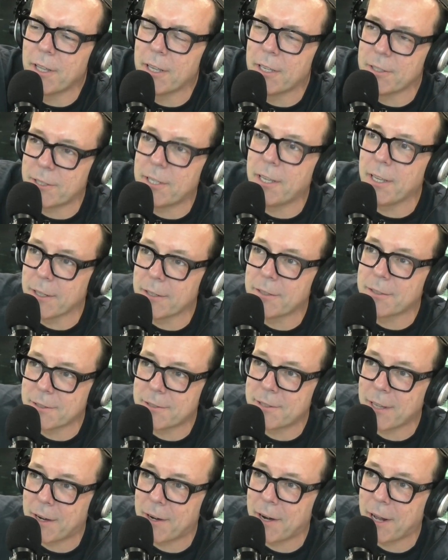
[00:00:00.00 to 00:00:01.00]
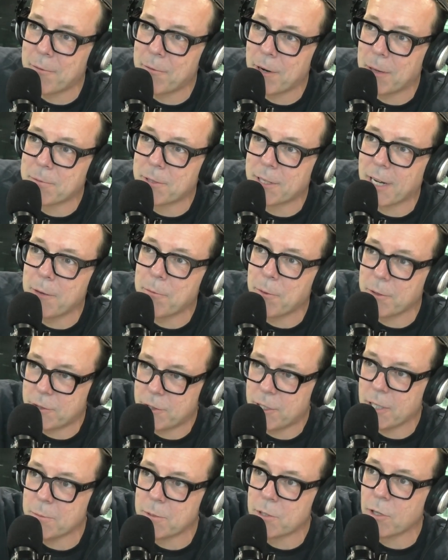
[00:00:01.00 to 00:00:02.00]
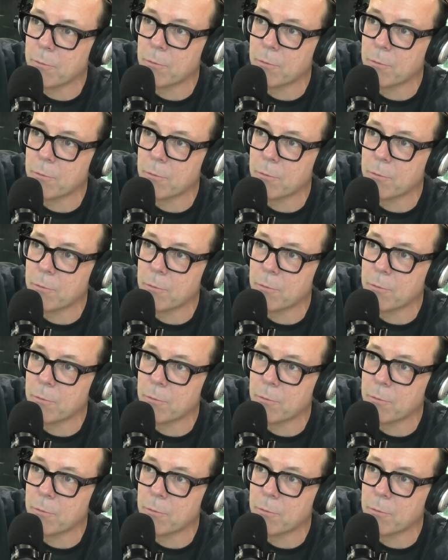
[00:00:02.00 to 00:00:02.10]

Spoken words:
has hit Saturday Rub today with Jim's not